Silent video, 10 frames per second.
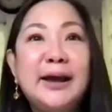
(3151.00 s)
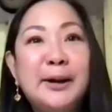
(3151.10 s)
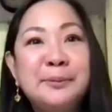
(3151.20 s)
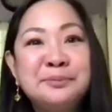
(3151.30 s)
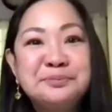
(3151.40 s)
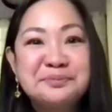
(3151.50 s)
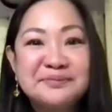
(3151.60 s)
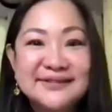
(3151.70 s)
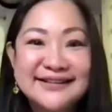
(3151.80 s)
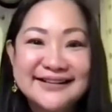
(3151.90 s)
am
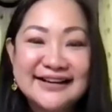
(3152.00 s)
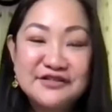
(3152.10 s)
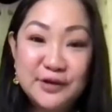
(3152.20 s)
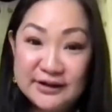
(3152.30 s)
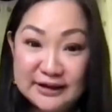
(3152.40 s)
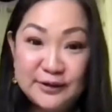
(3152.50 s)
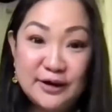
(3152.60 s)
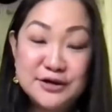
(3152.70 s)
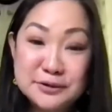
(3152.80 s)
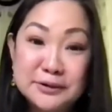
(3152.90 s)
42
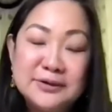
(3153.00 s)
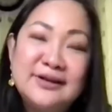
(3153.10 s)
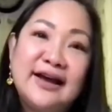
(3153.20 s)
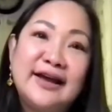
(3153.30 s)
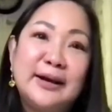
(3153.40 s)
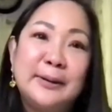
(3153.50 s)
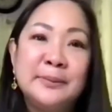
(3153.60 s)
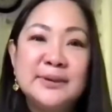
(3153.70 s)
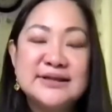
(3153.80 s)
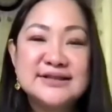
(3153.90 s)
years old. I
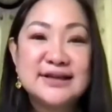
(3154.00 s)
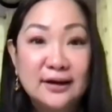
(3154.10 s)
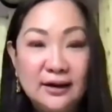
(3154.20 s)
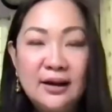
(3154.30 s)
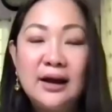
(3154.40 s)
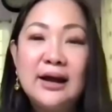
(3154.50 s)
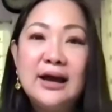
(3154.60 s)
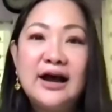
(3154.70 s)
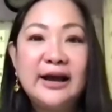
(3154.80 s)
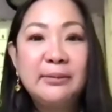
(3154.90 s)
am single.
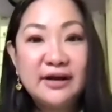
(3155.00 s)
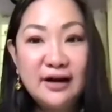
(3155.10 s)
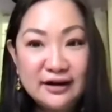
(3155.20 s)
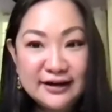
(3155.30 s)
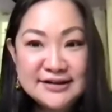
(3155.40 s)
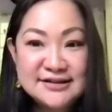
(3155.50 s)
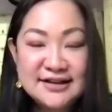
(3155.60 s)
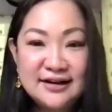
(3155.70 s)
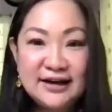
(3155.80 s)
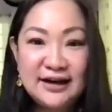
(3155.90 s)
I am the youngest
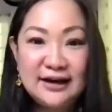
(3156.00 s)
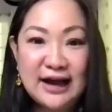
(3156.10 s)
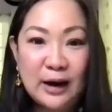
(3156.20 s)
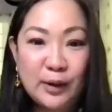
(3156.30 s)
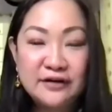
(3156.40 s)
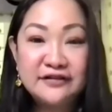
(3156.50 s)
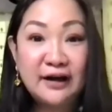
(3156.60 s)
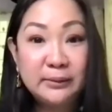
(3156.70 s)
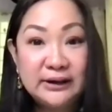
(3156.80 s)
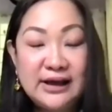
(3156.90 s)
in our
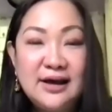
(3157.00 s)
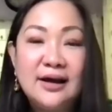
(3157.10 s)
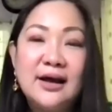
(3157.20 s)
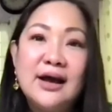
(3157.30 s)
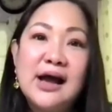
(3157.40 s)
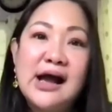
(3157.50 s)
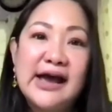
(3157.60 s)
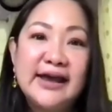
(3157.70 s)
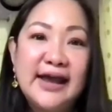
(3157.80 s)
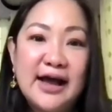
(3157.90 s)
family.
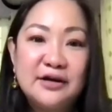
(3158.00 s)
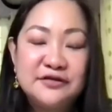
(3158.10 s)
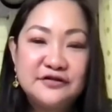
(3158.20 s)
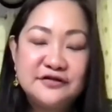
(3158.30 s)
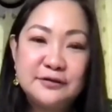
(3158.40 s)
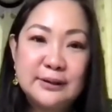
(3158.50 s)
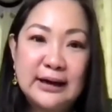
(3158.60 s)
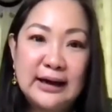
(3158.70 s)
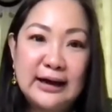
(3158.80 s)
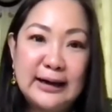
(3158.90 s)
I have
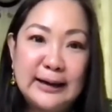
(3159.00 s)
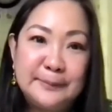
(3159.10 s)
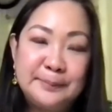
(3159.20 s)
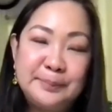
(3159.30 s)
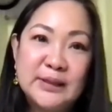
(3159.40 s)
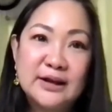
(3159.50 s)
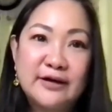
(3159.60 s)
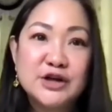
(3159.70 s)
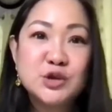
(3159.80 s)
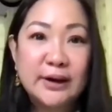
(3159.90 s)

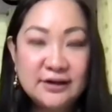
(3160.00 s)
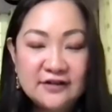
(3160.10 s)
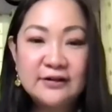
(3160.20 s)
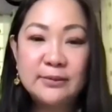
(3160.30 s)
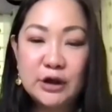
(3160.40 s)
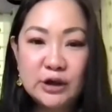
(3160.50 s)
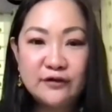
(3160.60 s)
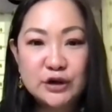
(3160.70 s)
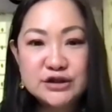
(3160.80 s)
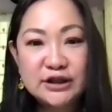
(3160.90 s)
graduated from the
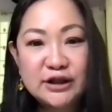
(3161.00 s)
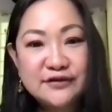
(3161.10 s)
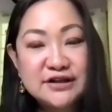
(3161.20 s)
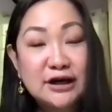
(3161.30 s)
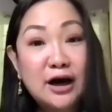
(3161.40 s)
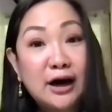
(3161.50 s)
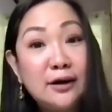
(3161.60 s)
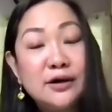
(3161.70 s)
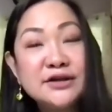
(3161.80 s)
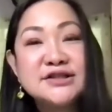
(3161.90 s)
University of San
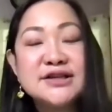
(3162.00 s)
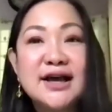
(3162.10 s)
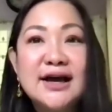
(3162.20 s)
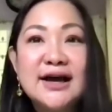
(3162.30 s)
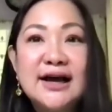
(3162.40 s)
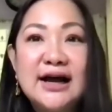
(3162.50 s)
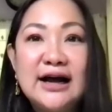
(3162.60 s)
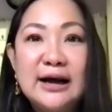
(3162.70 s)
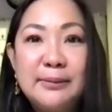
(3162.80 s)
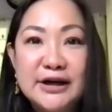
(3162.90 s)
Carlos,
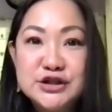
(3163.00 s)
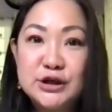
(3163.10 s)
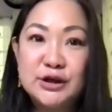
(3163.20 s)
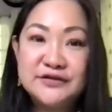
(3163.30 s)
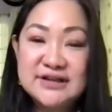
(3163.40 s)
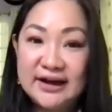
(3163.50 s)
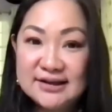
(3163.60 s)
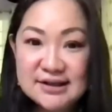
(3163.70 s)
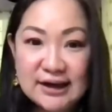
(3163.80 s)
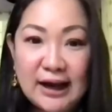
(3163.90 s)
Bachelor of
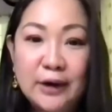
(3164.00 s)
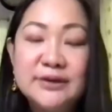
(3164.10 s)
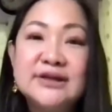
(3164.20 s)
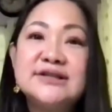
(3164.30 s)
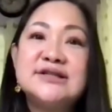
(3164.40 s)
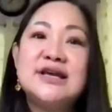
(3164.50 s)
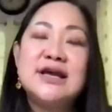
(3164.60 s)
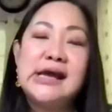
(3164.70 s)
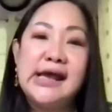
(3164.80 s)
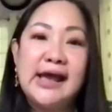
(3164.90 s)
Science in
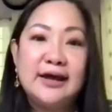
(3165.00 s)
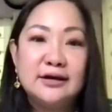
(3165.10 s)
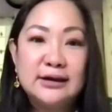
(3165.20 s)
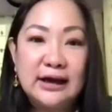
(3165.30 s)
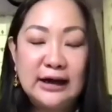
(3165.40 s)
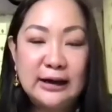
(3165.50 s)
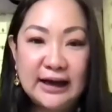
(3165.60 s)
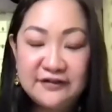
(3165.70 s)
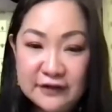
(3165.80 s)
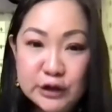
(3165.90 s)
Accountancy, and
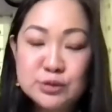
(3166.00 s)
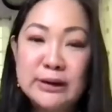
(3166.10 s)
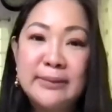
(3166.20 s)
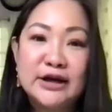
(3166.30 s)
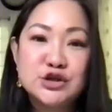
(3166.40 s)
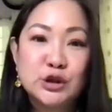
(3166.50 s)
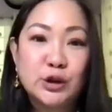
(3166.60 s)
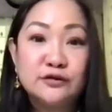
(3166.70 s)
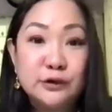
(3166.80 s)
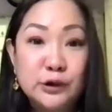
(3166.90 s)
I finished my Bachelor
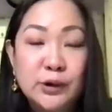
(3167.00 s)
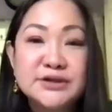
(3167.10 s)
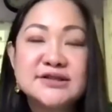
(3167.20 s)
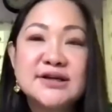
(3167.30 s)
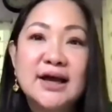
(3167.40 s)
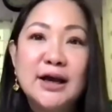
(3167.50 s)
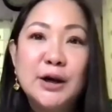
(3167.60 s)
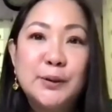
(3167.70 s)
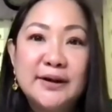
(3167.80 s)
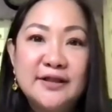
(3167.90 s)
of Laws
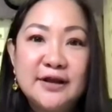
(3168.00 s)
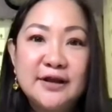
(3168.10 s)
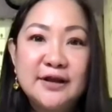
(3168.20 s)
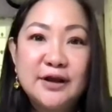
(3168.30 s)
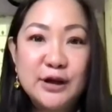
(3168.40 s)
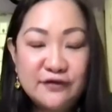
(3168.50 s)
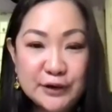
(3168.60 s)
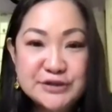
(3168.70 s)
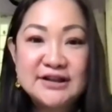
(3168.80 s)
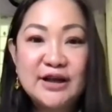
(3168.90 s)
with the
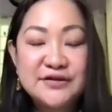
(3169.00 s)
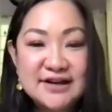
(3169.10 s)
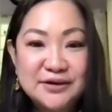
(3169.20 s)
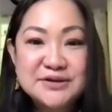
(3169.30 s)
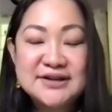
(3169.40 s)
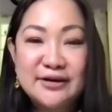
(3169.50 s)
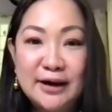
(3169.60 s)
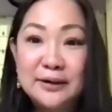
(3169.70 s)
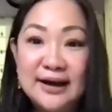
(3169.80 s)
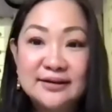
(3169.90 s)
University of San Jose
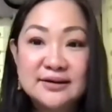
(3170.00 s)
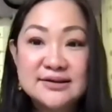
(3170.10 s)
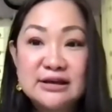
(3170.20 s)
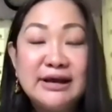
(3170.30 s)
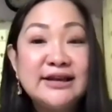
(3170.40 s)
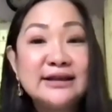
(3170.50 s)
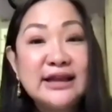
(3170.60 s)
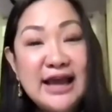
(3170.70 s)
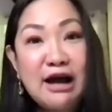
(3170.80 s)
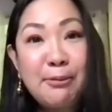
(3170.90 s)
Recoletos.
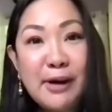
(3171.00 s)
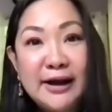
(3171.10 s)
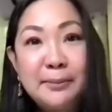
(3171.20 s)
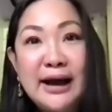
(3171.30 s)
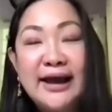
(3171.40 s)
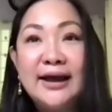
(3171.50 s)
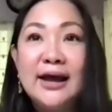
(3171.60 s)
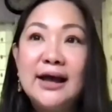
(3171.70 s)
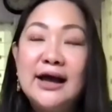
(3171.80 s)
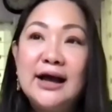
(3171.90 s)
Immediately upon my
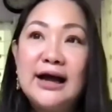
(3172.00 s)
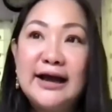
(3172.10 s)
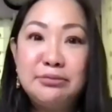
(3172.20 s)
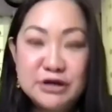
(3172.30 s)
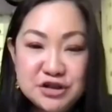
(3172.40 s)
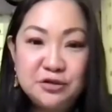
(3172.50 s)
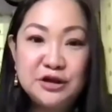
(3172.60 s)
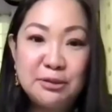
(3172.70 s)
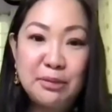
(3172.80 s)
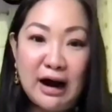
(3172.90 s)
admission to the
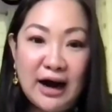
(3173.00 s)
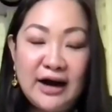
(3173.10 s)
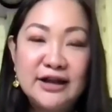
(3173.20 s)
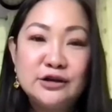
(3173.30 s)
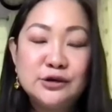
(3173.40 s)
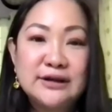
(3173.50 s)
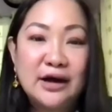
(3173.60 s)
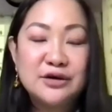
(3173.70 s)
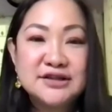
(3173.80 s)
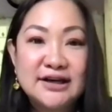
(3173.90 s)
bar in
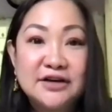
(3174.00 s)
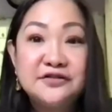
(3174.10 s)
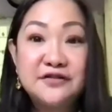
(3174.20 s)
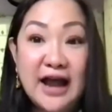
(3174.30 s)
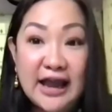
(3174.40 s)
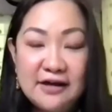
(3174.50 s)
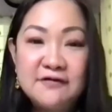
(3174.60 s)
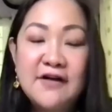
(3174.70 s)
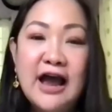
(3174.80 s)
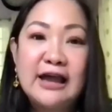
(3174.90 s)

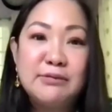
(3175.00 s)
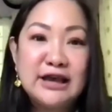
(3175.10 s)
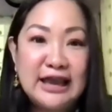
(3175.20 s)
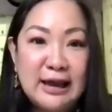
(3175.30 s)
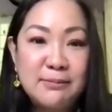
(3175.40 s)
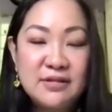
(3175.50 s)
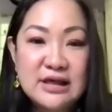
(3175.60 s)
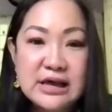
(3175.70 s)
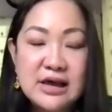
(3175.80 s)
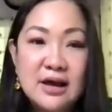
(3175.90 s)
2005, I became
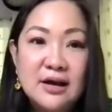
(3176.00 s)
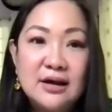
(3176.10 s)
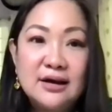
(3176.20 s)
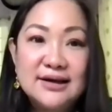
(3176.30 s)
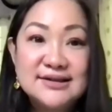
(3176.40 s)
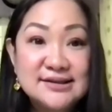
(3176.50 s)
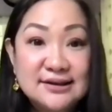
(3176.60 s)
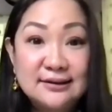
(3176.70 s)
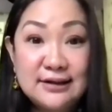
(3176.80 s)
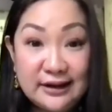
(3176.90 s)
the
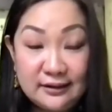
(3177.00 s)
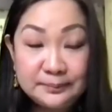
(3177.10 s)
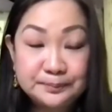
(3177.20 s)
Assistant Dean